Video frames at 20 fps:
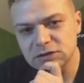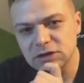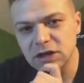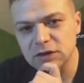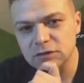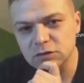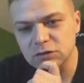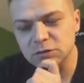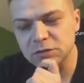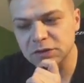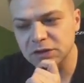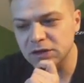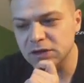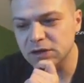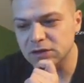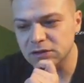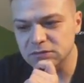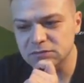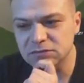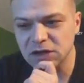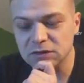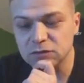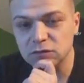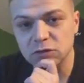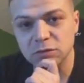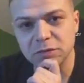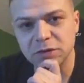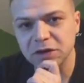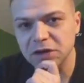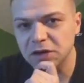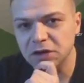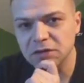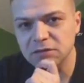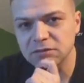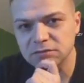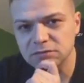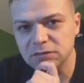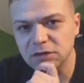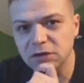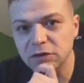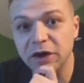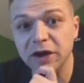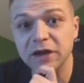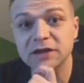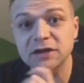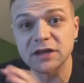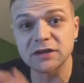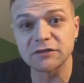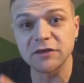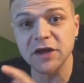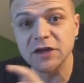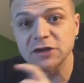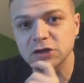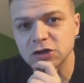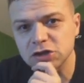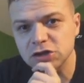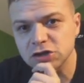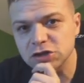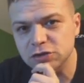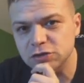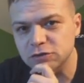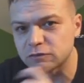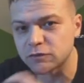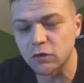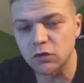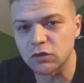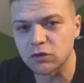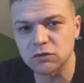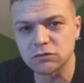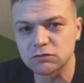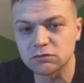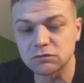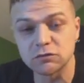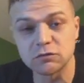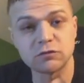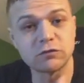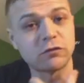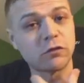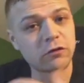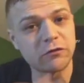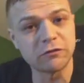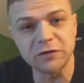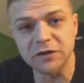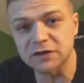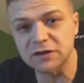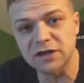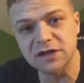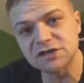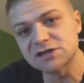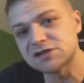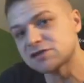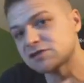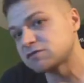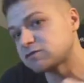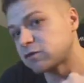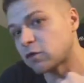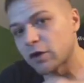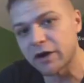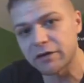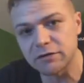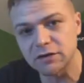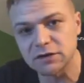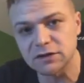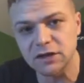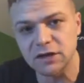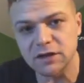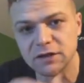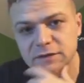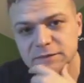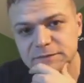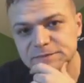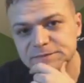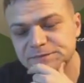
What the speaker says: that will be great advantage for fitness, for everything.